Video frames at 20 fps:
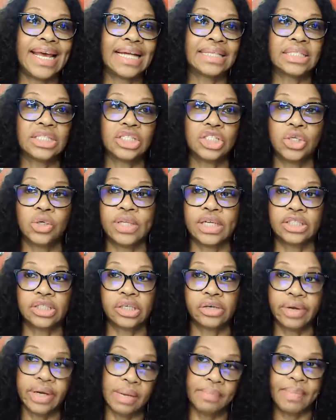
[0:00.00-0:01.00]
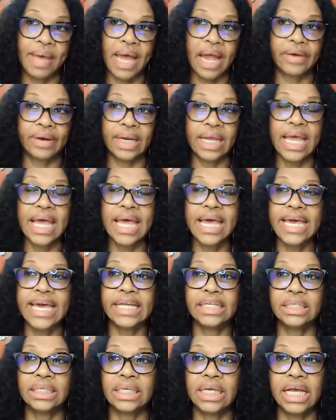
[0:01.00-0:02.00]
has to know that you're already married.
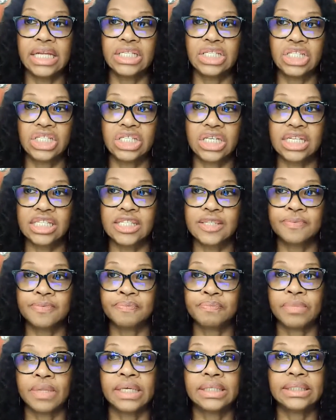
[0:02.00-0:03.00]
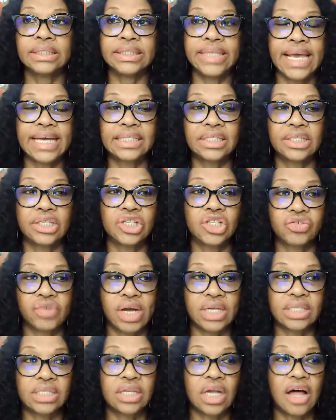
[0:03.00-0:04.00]
It's just takes the
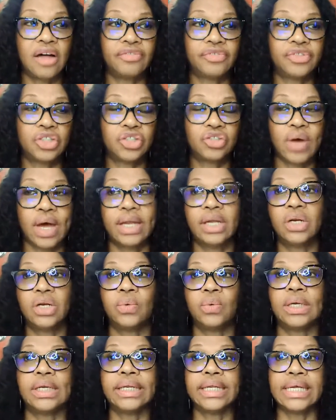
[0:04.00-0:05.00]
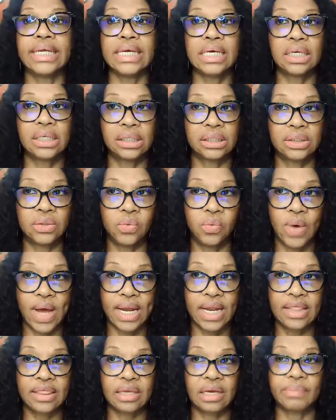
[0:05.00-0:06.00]
stress off to try to do a legal
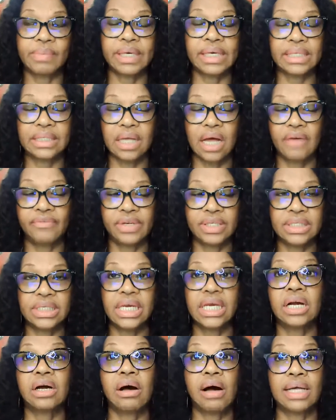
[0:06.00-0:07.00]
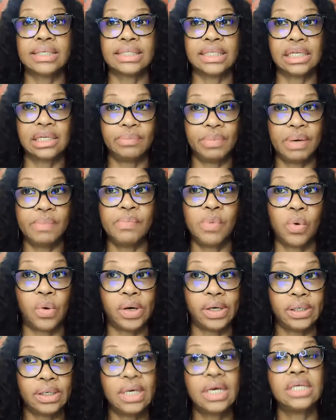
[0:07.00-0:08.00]
wedding there, because obviously it costs a little bit
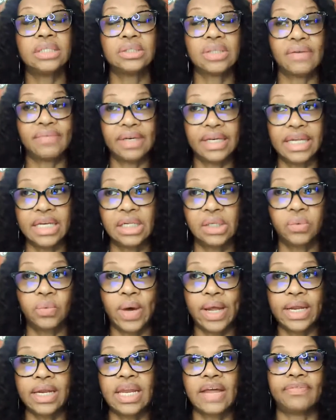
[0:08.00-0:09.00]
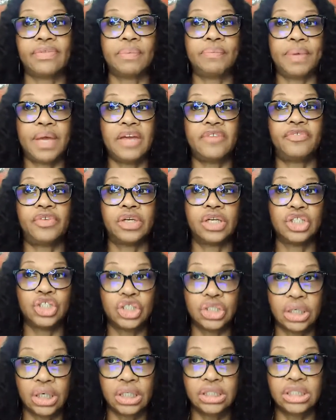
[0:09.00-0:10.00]
more to have a legal wedding. You have to pay for the
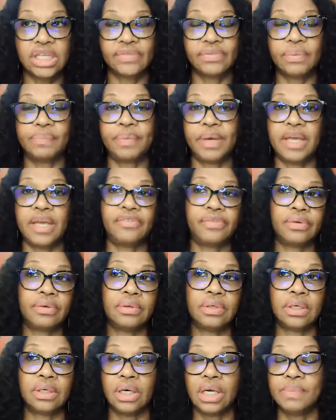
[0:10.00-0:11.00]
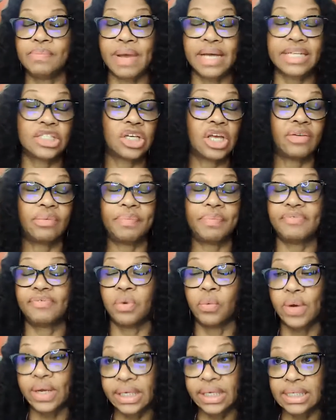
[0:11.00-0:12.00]
judge. You have to pay, in Mexico, you have to pay
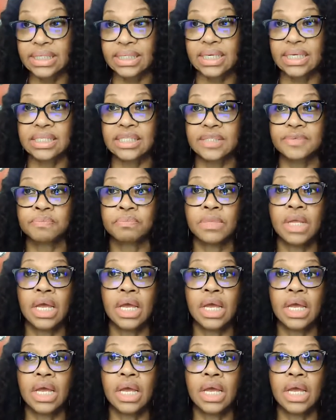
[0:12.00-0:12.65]
for witnesses.